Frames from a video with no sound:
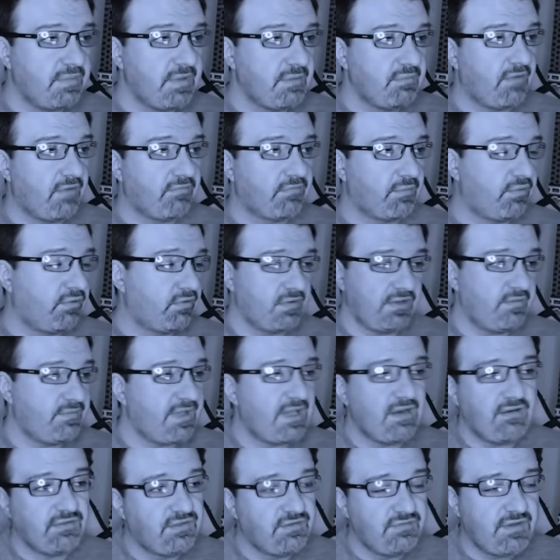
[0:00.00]
and people have reported
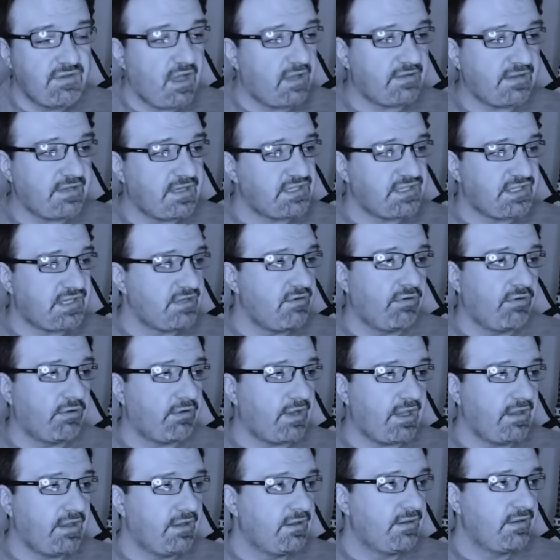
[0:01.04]
them. They don't do nothing. They just
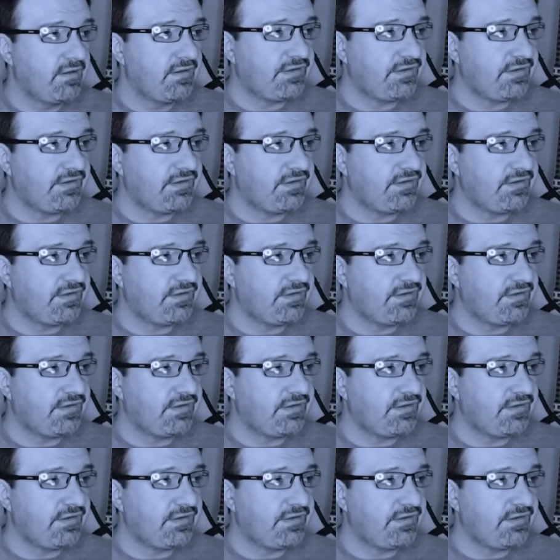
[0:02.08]
ignore it.